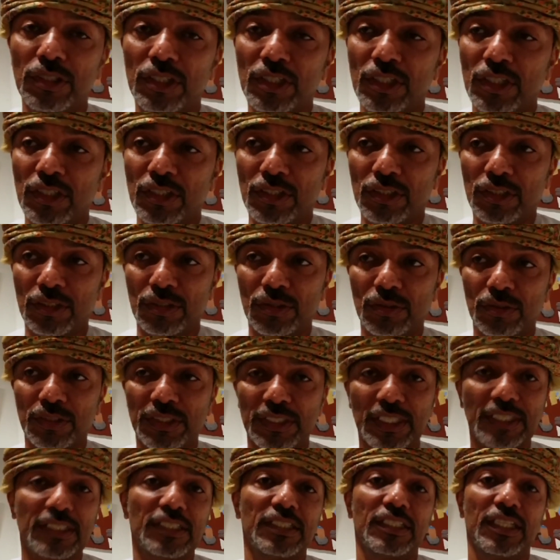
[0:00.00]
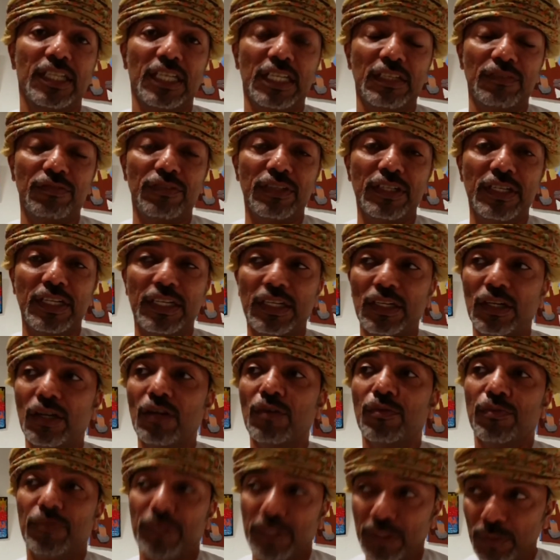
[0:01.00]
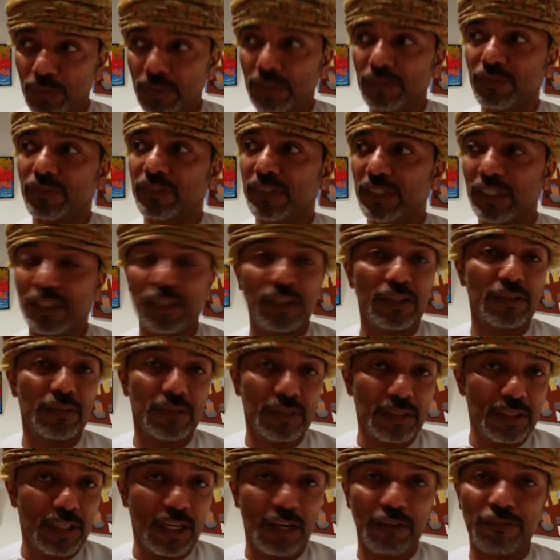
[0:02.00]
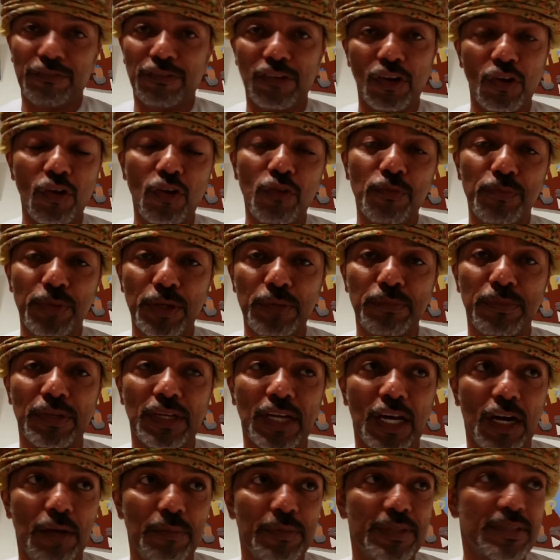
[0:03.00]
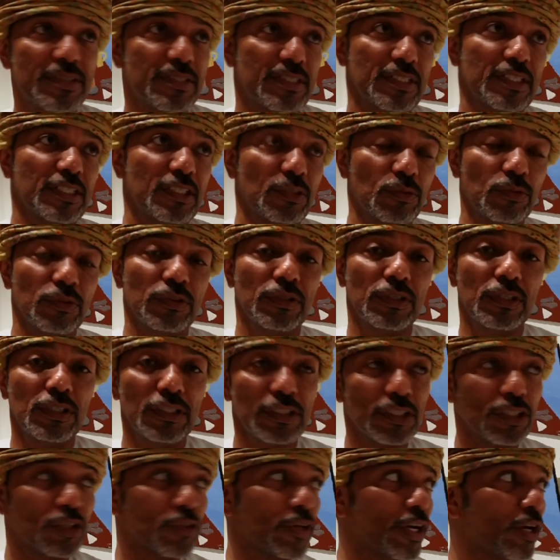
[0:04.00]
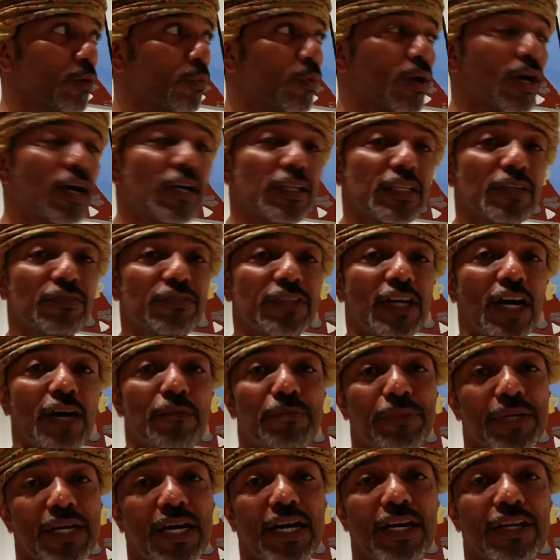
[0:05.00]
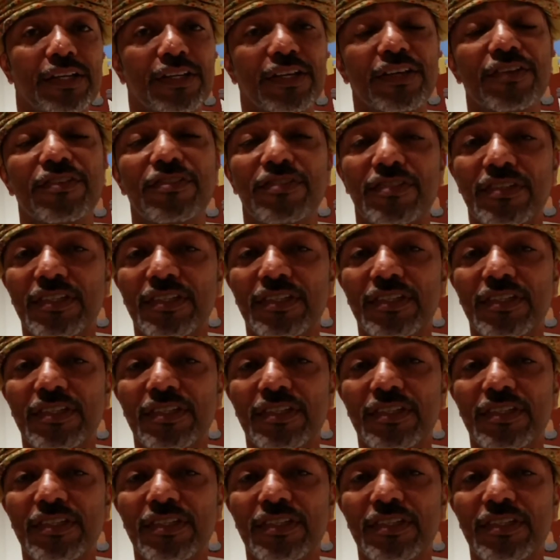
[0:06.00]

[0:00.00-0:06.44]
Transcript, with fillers: to 6 in the evening, and hopefully, we'll see a, a flow of people come and see the, the great work they've done behind us.